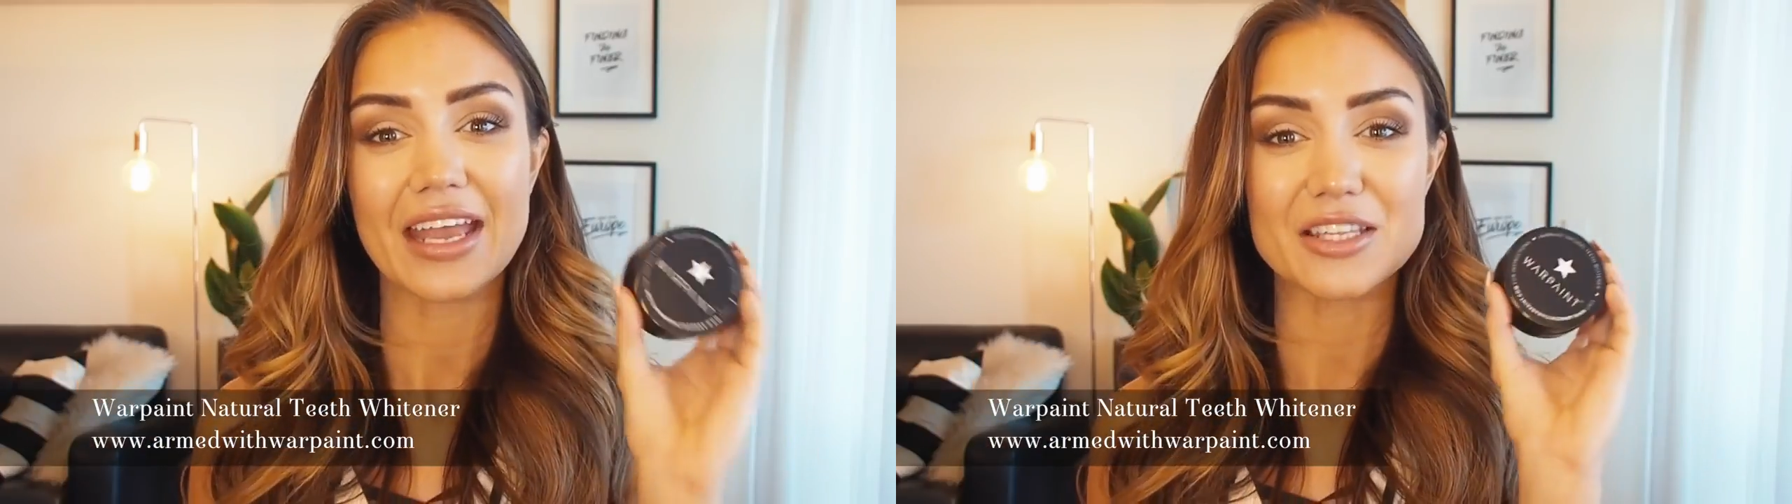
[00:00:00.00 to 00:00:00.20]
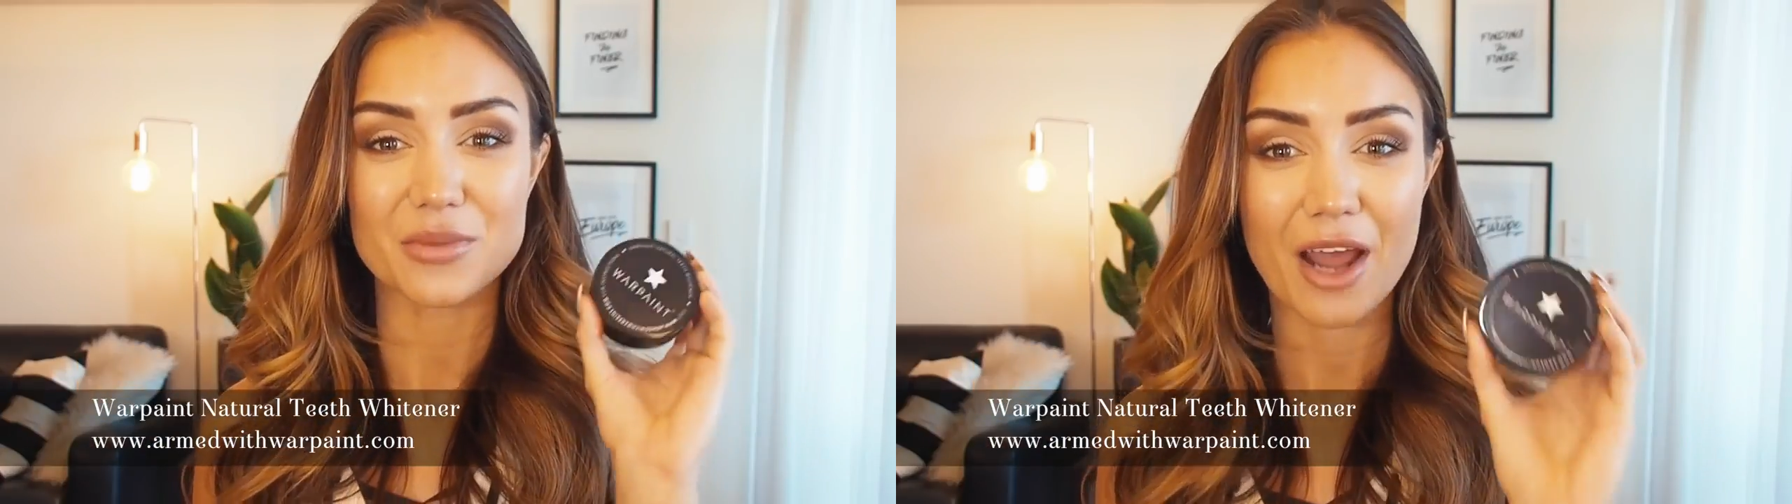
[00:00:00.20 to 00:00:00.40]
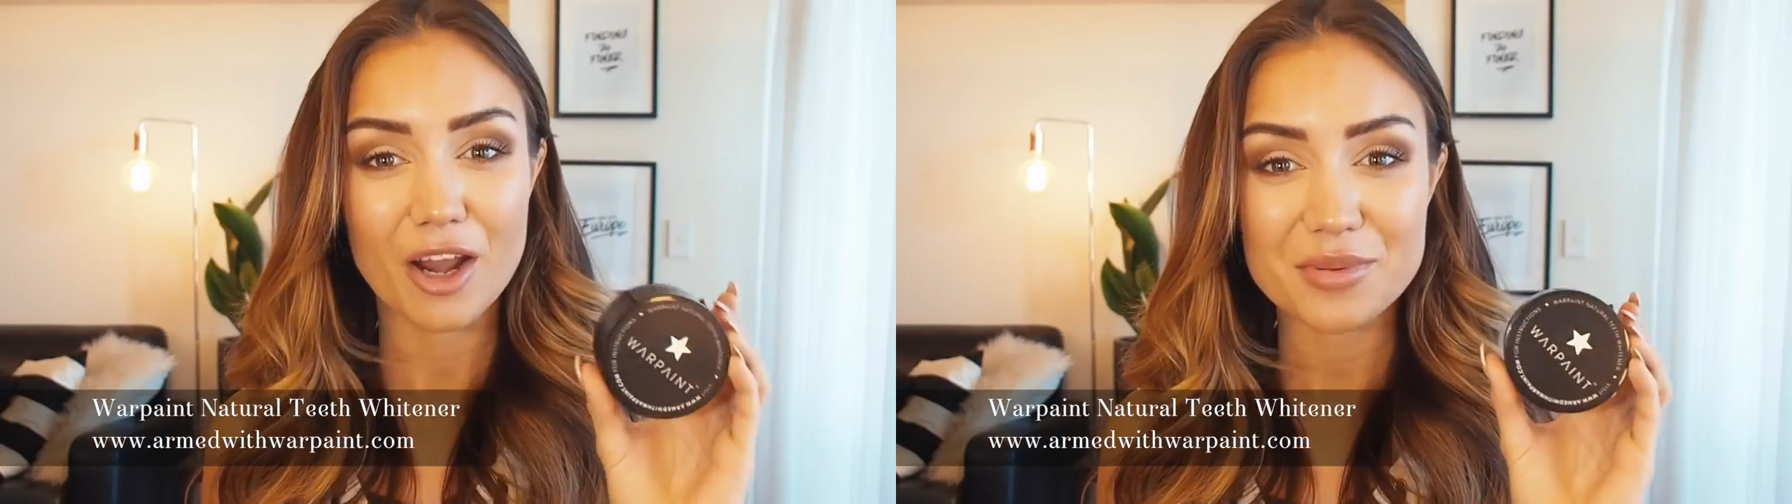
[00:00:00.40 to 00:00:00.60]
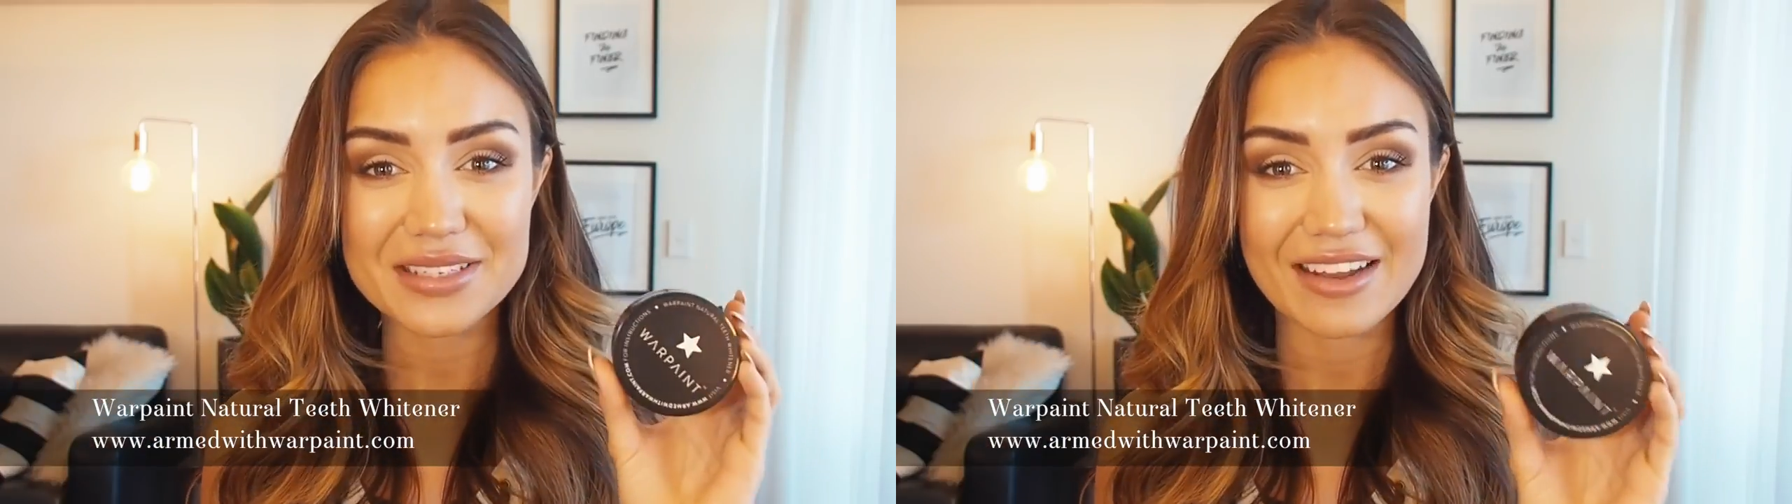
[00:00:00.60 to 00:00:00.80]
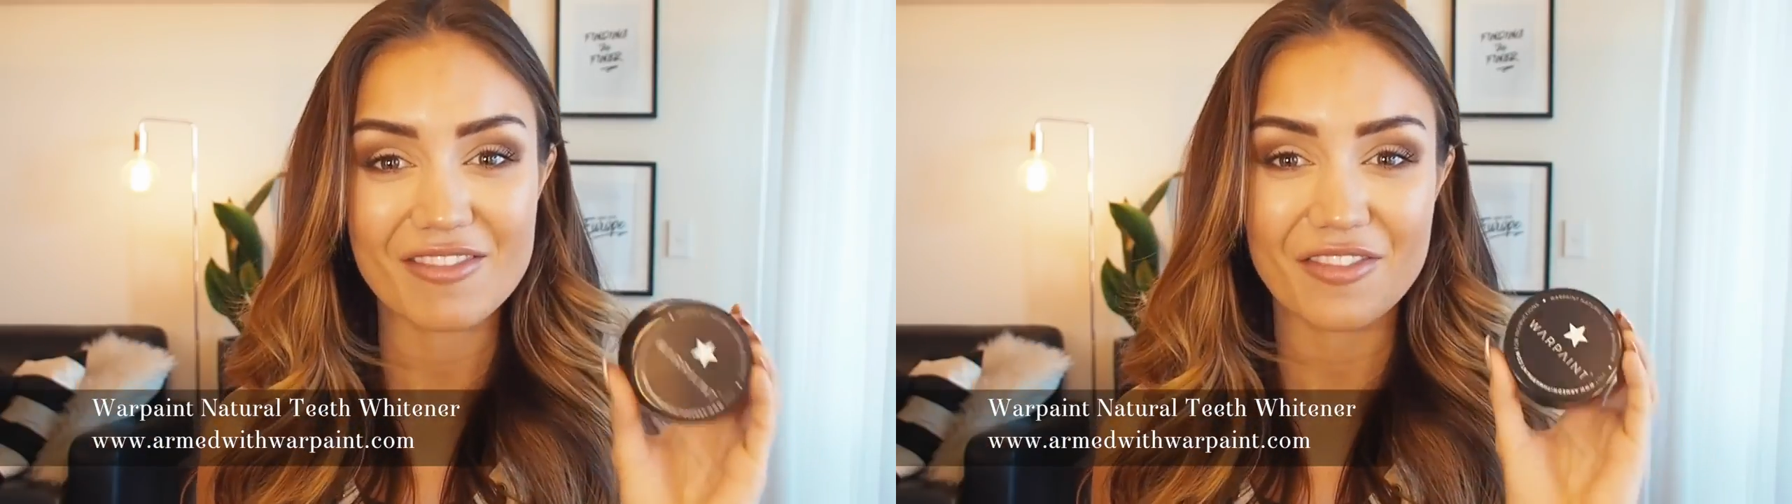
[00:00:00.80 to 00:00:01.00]
It's
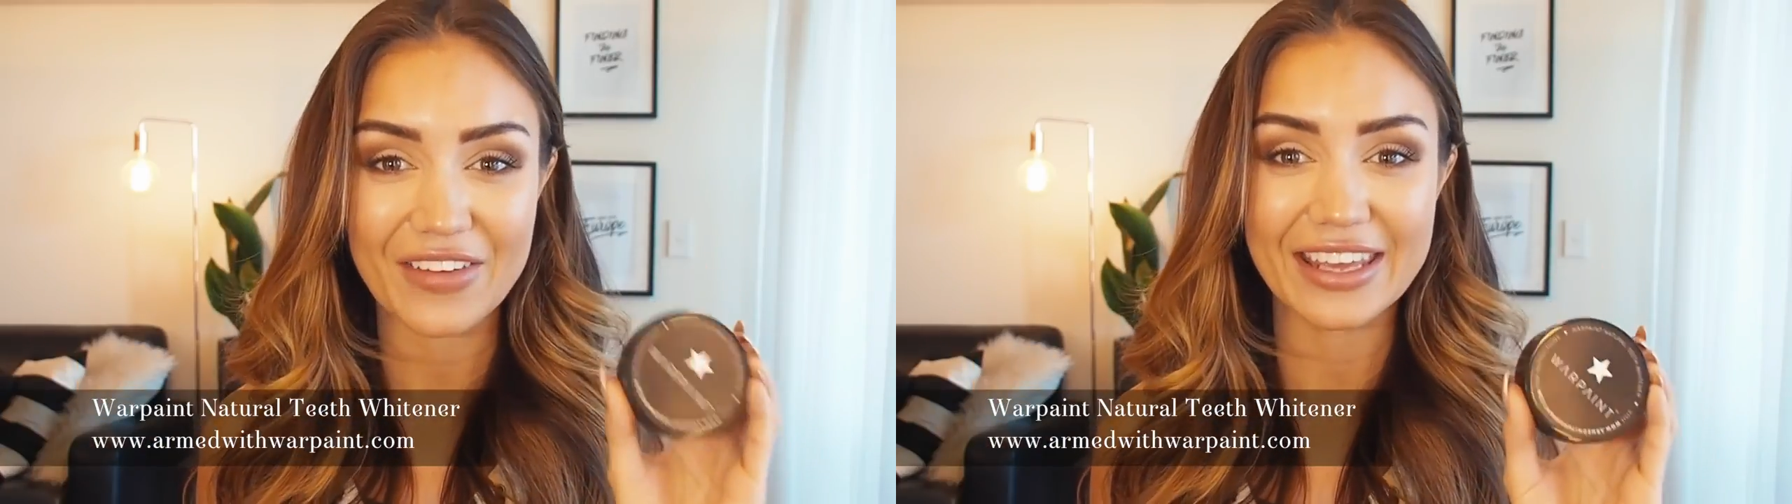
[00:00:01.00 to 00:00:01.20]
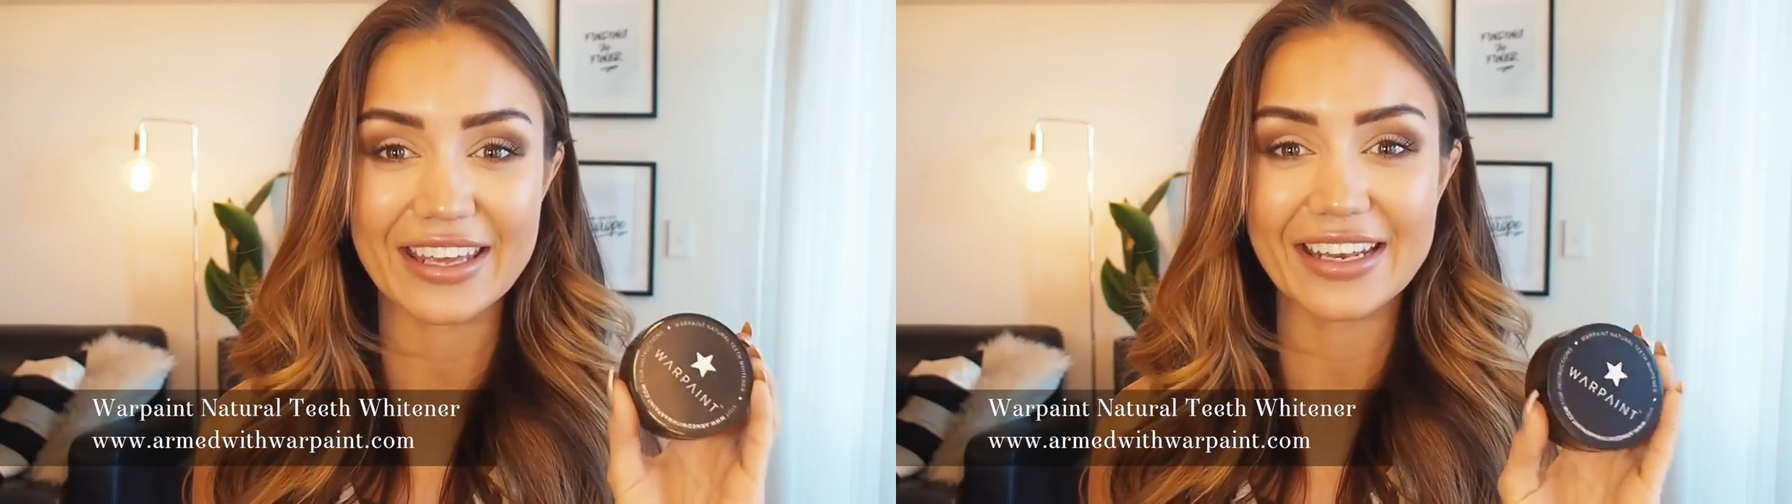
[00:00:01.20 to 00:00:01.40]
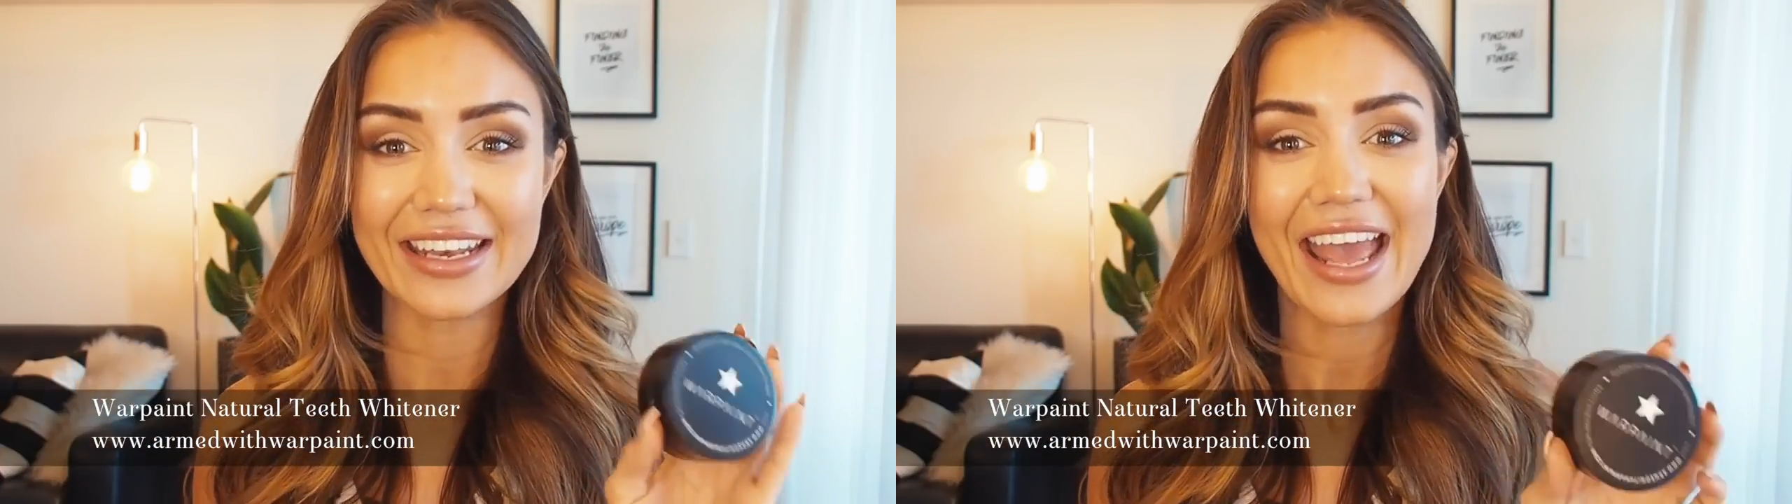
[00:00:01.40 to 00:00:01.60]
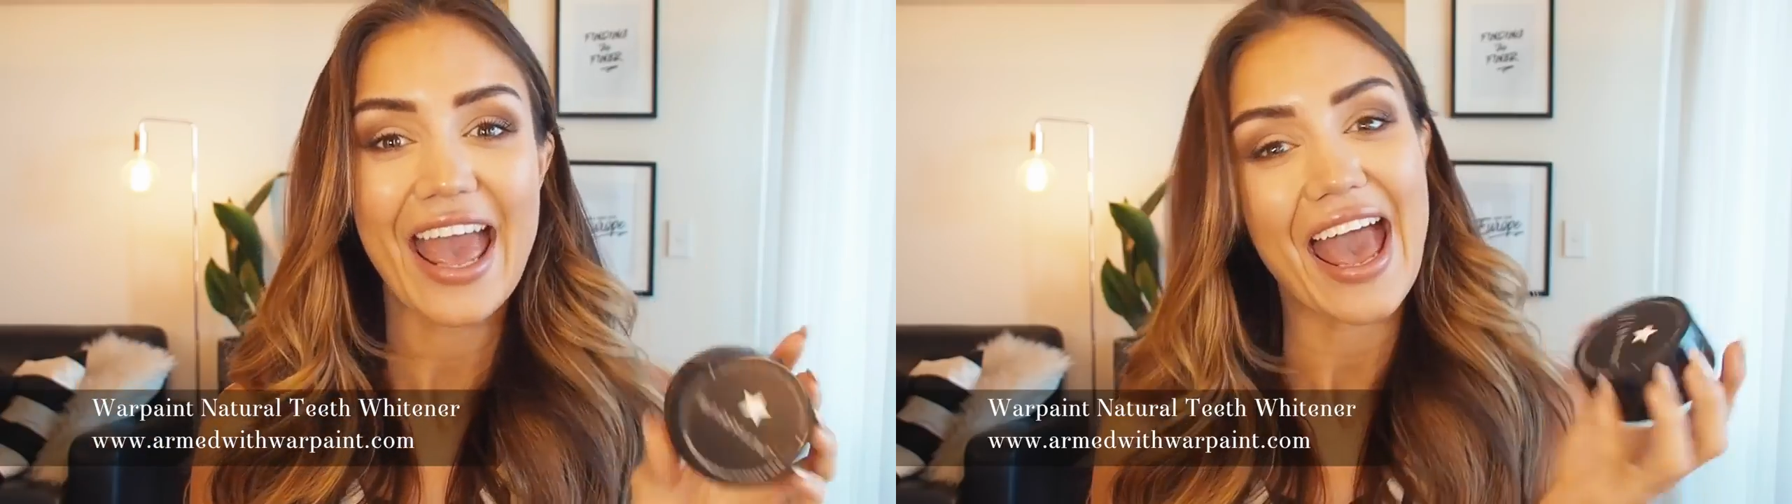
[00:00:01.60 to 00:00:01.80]
100% vegan